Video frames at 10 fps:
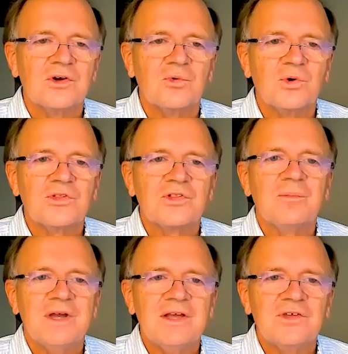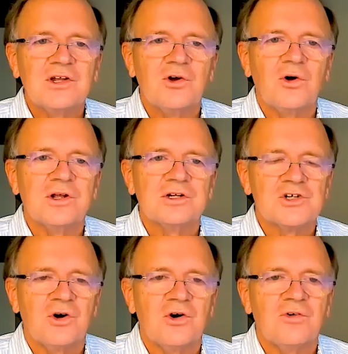with the basic
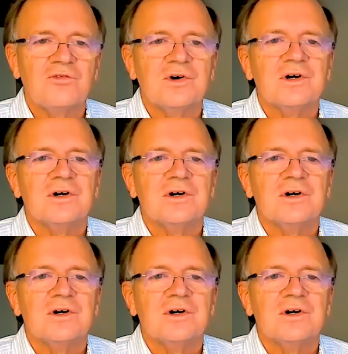knowledge of